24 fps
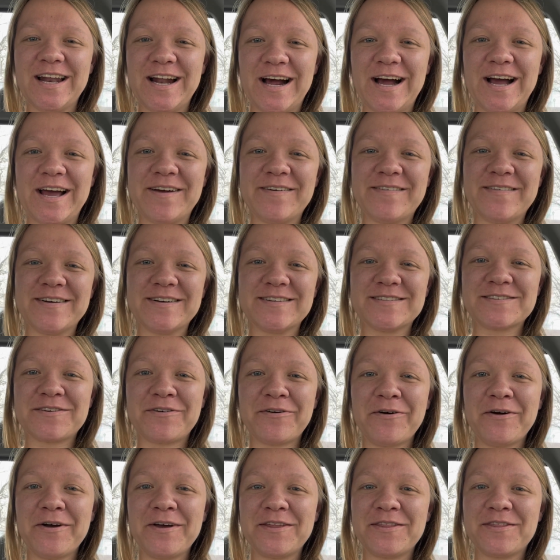I was
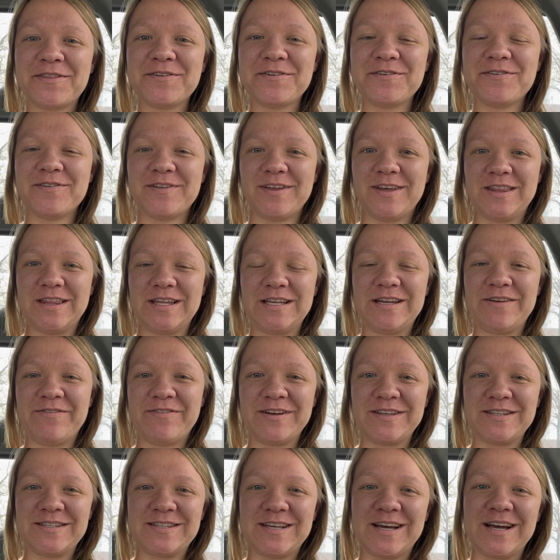going through like the
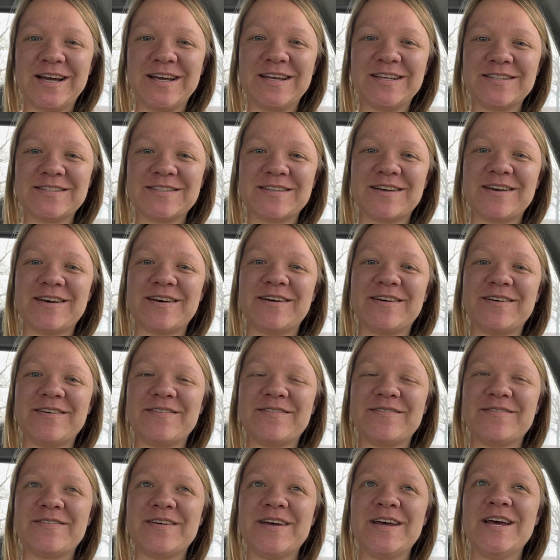different signs
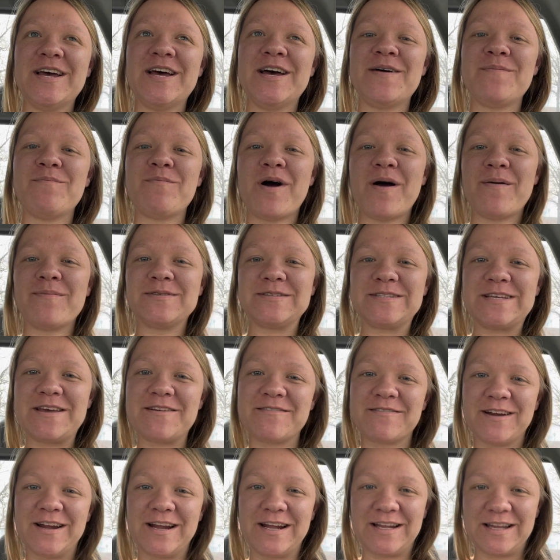of mamas
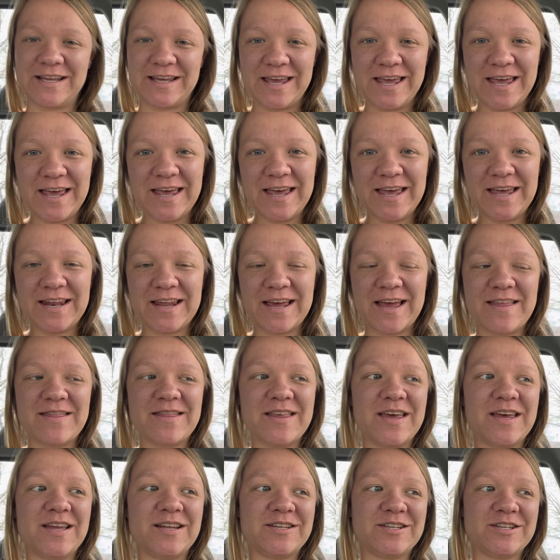getting ready to kid, and
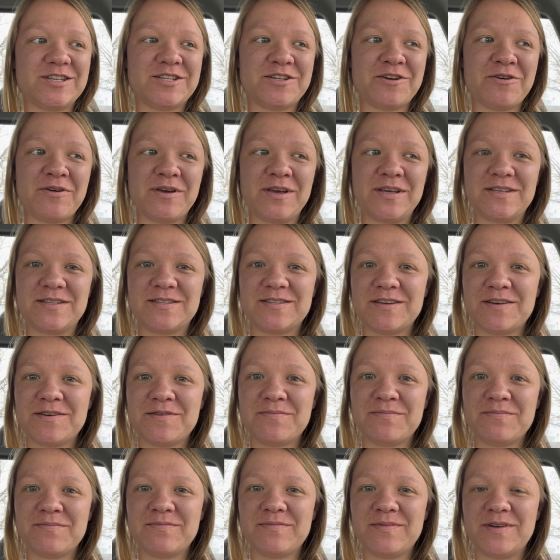then just showing
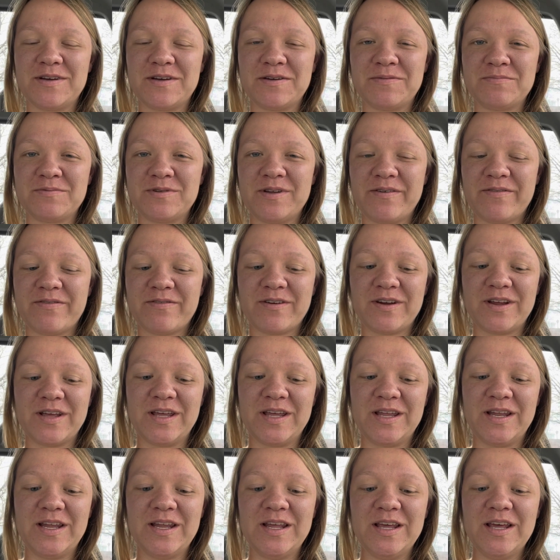some
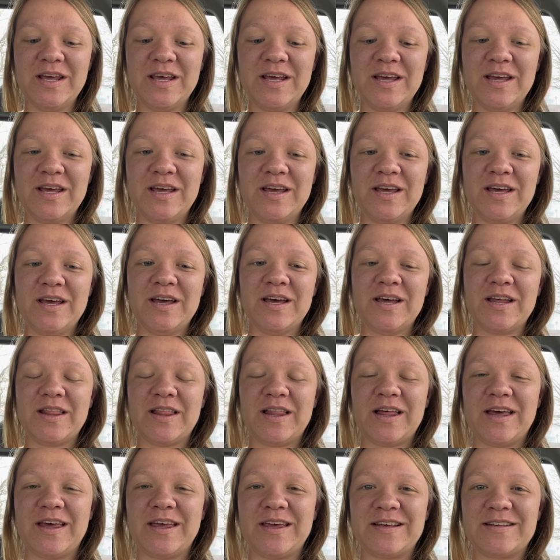different
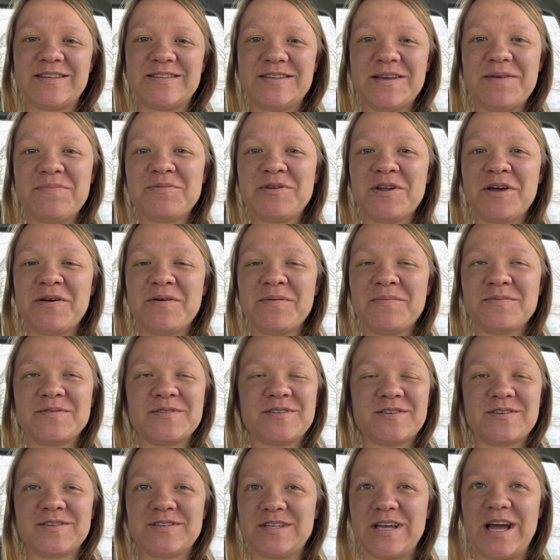like symptoms
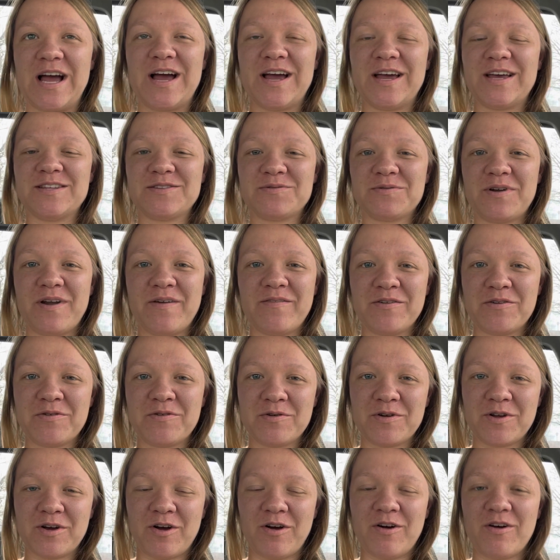or signs, whatever you
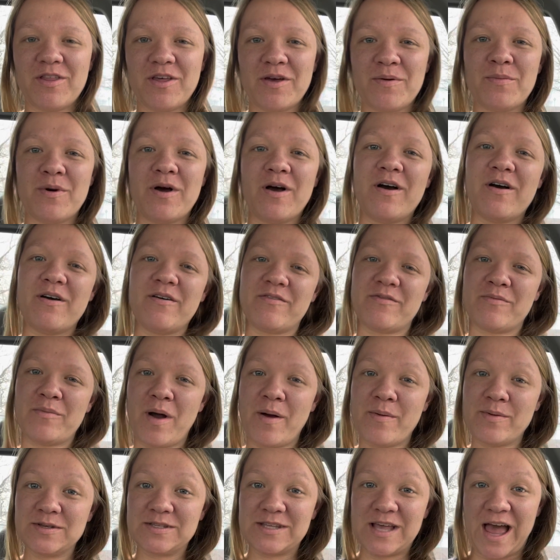want to call them, of
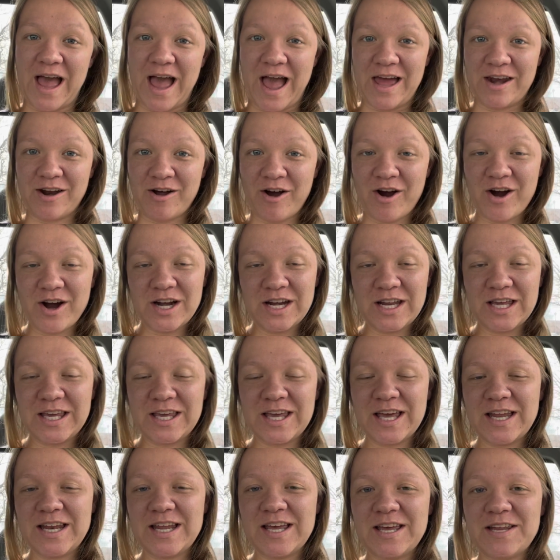mamas that had already
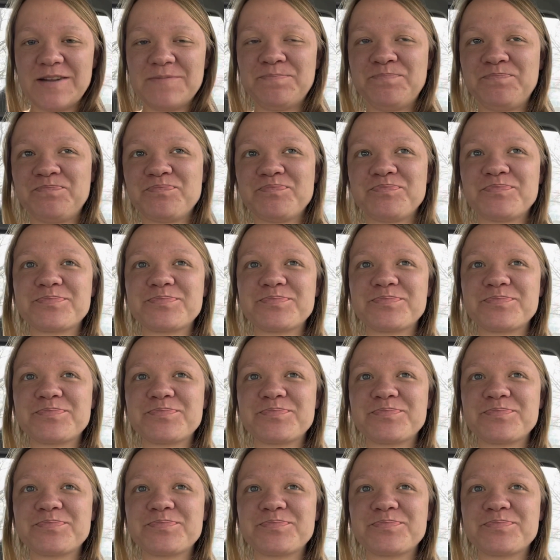kidded.